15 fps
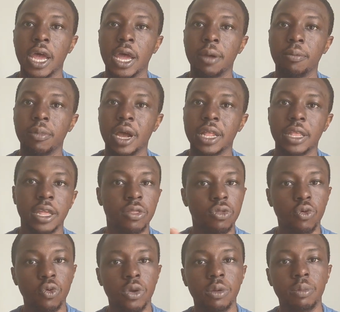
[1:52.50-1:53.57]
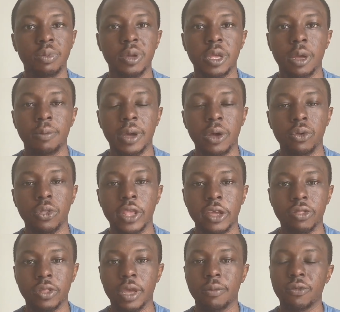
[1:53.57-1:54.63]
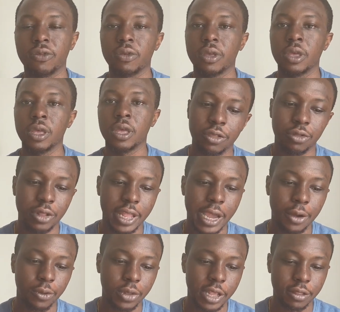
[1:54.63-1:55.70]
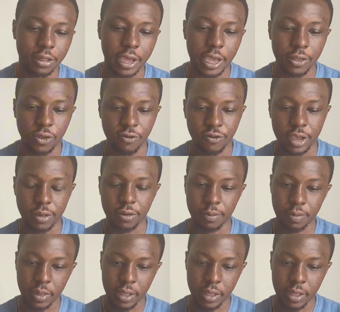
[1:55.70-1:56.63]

and then talking about next steps. So now let's get into things.